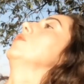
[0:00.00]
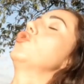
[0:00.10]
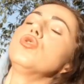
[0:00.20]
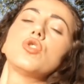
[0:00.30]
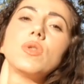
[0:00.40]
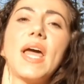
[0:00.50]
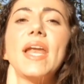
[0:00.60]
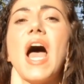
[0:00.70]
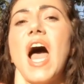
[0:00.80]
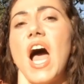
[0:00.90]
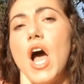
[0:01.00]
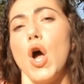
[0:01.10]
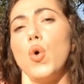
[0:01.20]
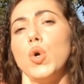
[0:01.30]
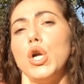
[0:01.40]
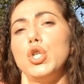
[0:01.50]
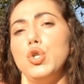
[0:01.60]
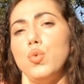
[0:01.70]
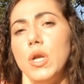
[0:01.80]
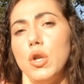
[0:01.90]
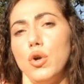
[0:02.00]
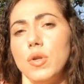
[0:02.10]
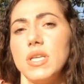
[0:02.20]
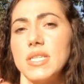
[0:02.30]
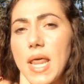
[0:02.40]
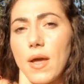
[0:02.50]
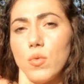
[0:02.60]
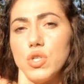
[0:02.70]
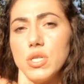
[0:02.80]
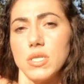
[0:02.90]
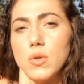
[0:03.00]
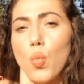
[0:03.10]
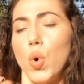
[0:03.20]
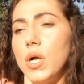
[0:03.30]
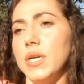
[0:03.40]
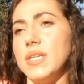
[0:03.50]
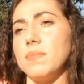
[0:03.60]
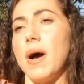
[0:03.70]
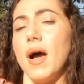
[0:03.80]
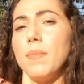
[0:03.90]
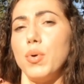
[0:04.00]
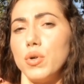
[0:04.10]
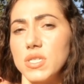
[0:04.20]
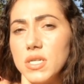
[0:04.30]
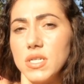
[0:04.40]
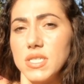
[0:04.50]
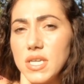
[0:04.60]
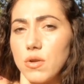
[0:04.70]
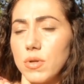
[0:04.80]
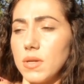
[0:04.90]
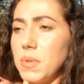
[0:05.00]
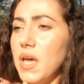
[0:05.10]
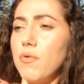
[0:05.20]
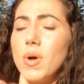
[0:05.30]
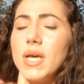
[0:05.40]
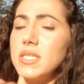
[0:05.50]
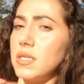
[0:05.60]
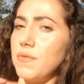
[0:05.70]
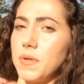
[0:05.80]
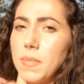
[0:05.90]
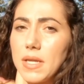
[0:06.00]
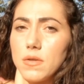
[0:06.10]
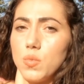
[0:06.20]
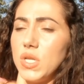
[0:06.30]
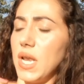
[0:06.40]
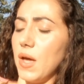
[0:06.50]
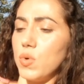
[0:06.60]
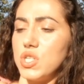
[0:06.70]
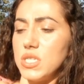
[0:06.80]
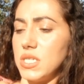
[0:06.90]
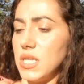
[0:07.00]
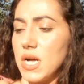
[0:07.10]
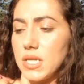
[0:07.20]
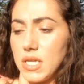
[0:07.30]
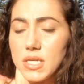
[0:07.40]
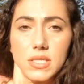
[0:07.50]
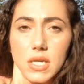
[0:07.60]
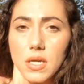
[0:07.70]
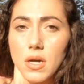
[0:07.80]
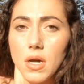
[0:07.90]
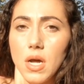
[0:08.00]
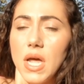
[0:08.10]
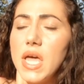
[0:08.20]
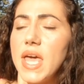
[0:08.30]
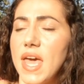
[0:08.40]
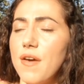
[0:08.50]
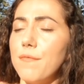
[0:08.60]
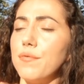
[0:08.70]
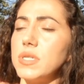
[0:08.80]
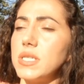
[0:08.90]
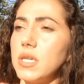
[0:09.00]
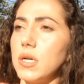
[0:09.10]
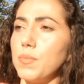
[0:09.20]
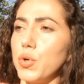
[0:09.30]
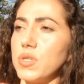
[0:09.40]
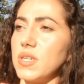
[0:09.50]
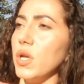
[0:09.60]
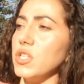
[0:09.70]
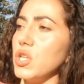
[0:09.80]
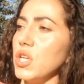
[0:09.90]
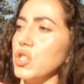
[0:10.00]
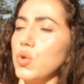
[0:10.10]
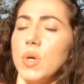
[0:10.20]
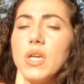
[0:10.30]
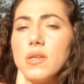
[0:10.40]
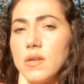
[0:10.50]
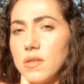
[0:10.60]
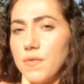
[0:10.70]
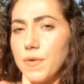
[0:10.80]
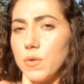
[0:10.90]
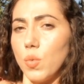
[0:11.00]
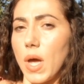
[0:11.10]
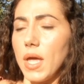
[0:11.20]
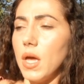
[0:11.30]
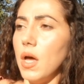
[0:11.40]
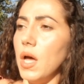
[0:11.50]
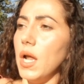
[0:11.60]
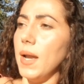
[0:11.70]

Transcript: Good, so then how do we learn these languages? What is my personal secret? I mean, everyone has a different method. With languages, it's not easy. Every single person is doing it in a different way.